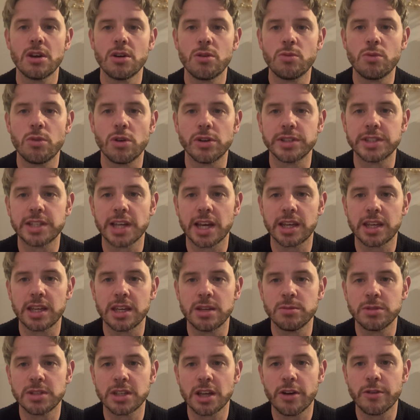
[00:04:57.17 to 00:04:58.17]
what Decky
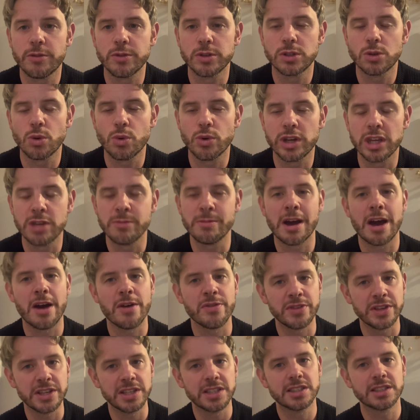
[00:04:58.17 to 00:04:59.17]
himself was talking about
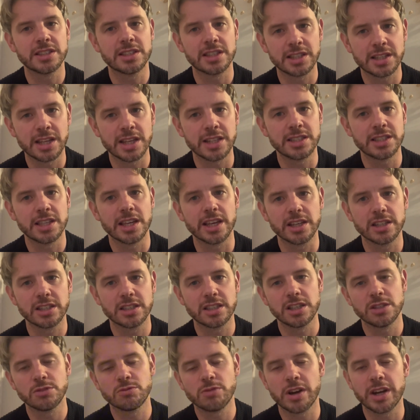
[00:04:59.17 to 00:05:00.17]
in these statistics,
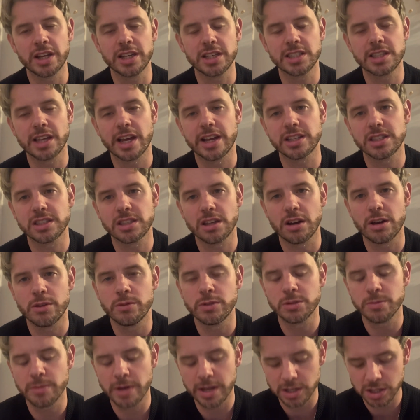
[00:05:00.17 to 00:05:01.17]
these running stats that I
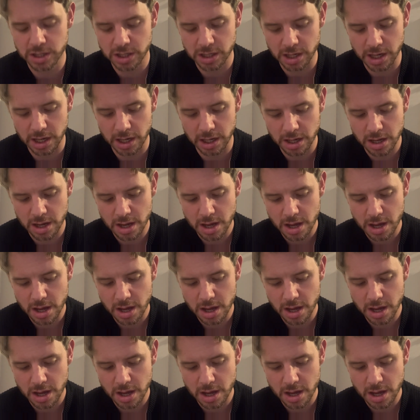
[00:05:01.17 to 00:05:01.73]
was mentioning.